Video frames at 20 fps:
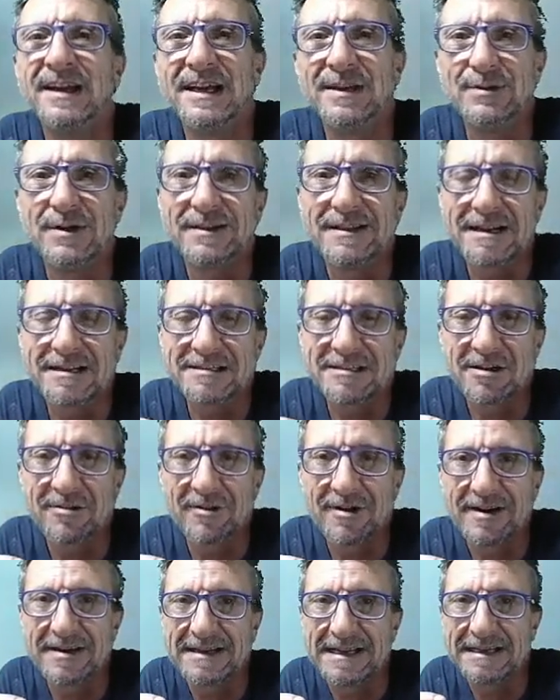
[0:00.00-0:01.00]
Anyway, that's the
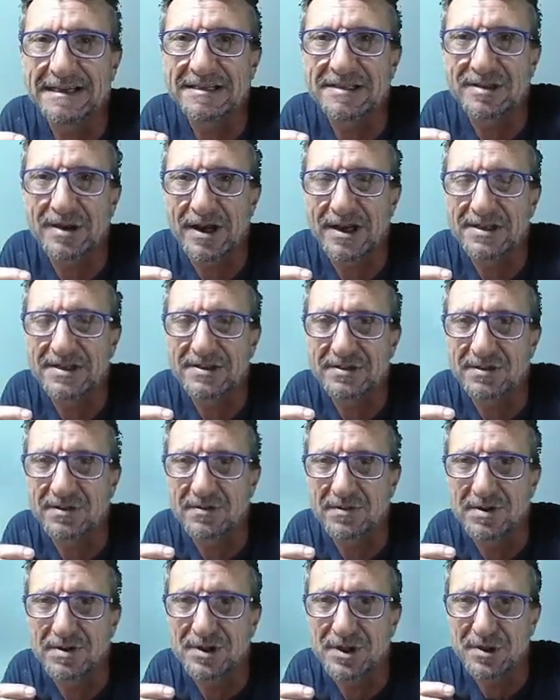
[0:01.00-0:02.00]
red here that's going
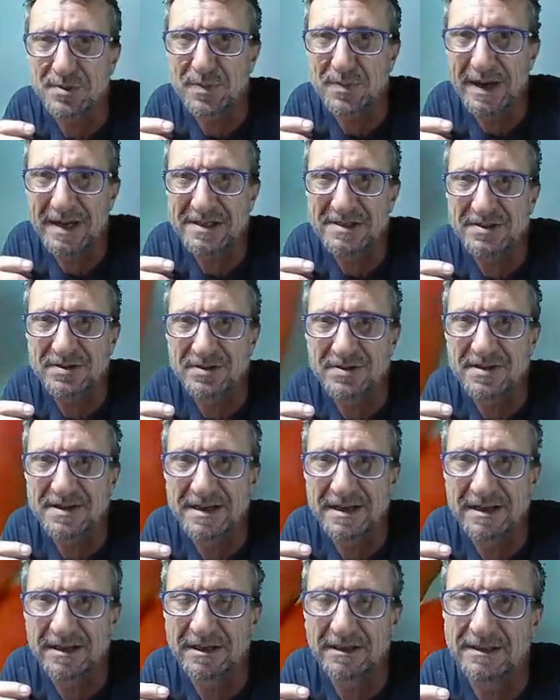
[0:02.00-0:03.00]
to Richard's Bay to
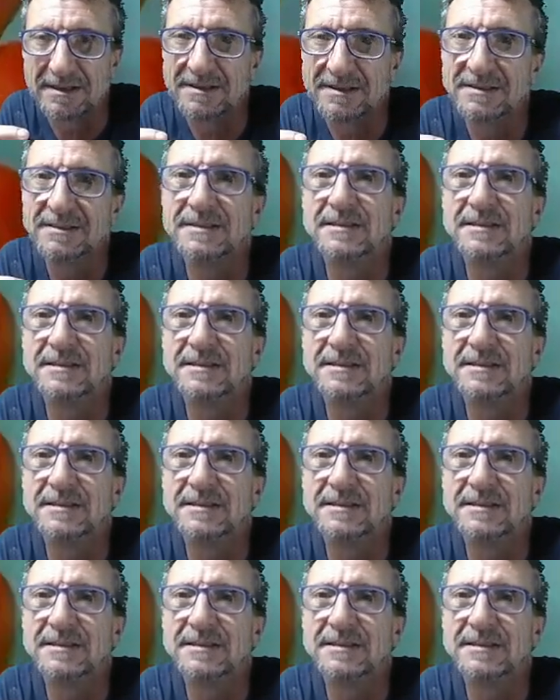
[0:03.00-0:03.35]
Neil.